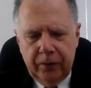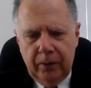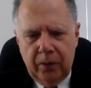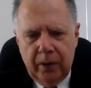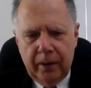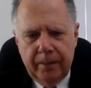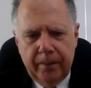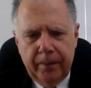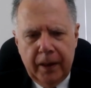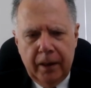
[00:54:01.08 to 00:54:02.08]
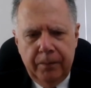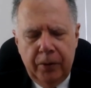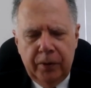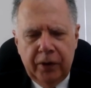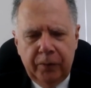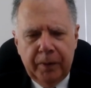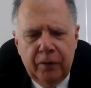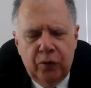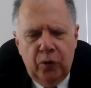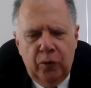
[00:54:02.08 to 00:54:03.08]
too long. Putin has
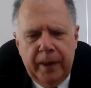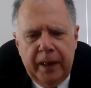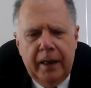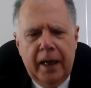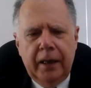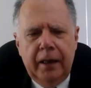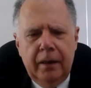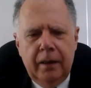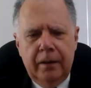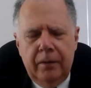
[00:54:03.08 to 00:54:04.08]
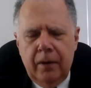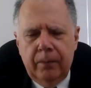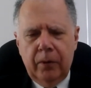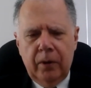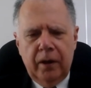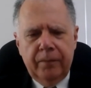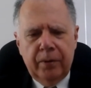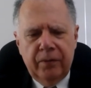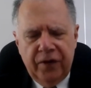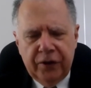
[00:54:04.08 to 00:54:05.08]
been grooming any number of
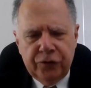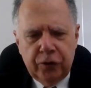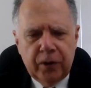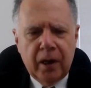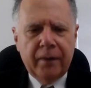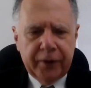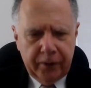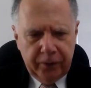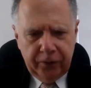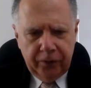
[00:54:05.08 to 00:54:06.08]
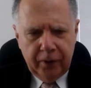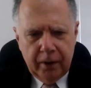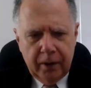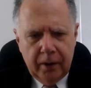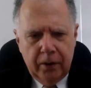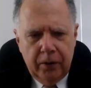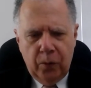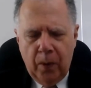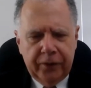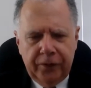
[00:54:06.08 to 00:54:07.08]
provincial governors who
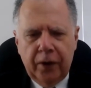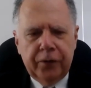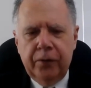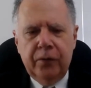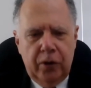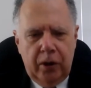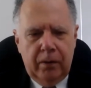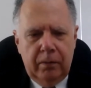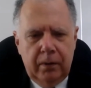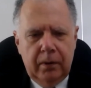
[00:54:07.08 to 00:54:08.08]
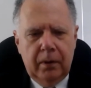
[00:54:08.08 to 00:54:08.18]
the West doesn't know,